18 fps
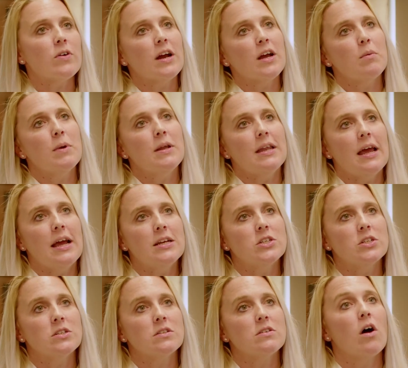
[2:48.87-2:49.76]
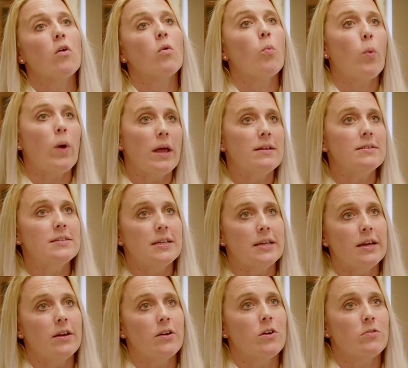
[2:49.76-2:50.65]
recommendations on when to
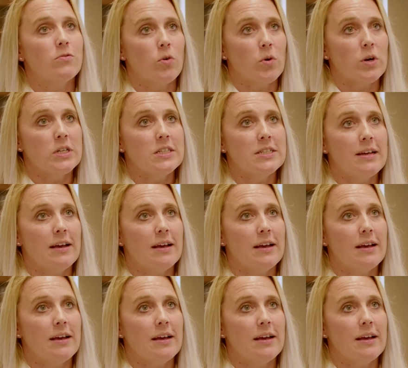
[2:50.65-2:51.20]
get your forage